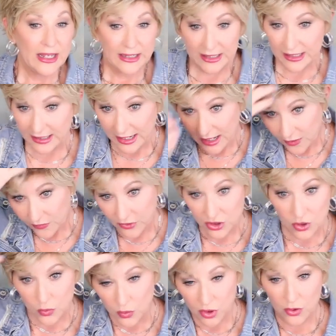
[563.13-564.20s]
get out the
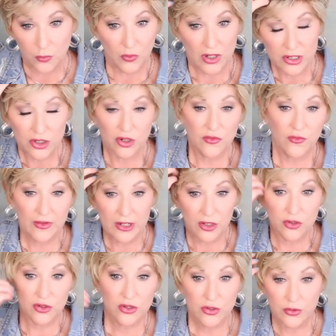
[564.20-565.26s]
door, run your
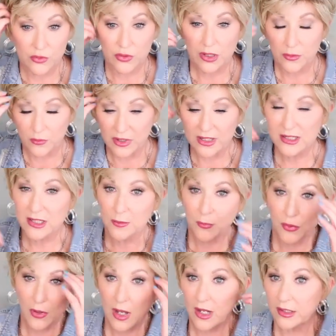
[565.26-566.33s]
fingers through it, run some
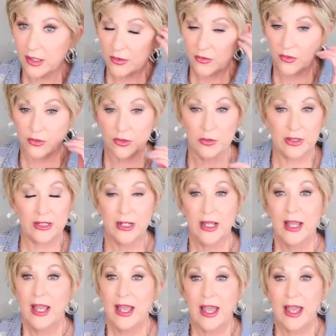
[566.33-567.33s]
product through it,